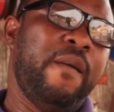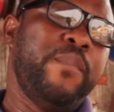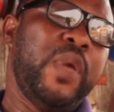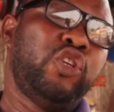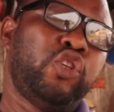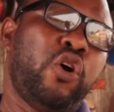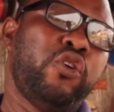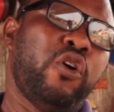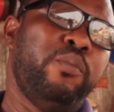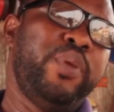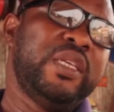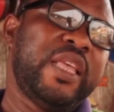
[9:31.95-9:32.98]
make sure
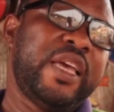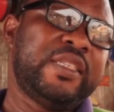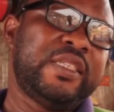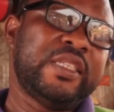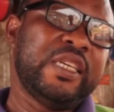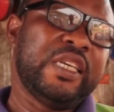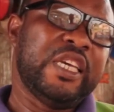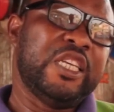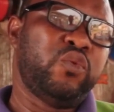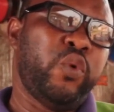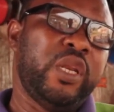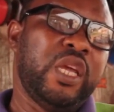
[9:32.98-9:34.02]
your business
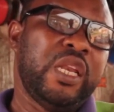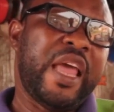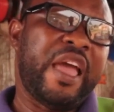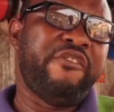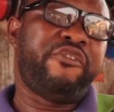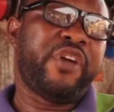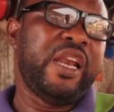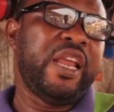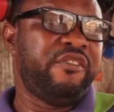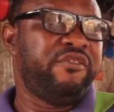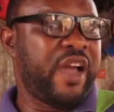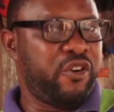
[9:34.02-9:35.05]
is within a friendly
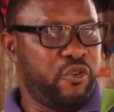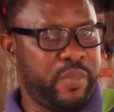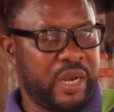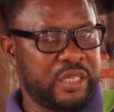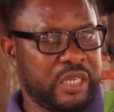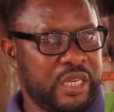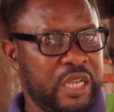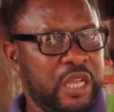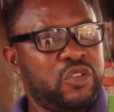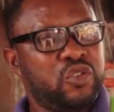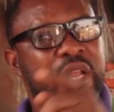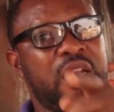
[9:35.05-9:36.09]
environment
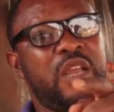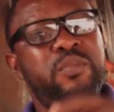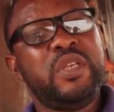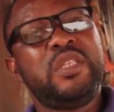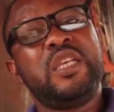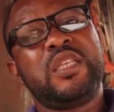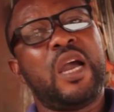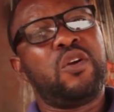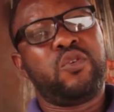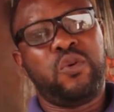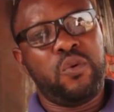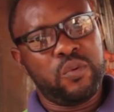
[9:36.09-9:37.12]
so that the business can
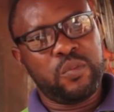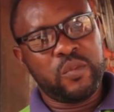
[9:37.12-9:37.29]
grow.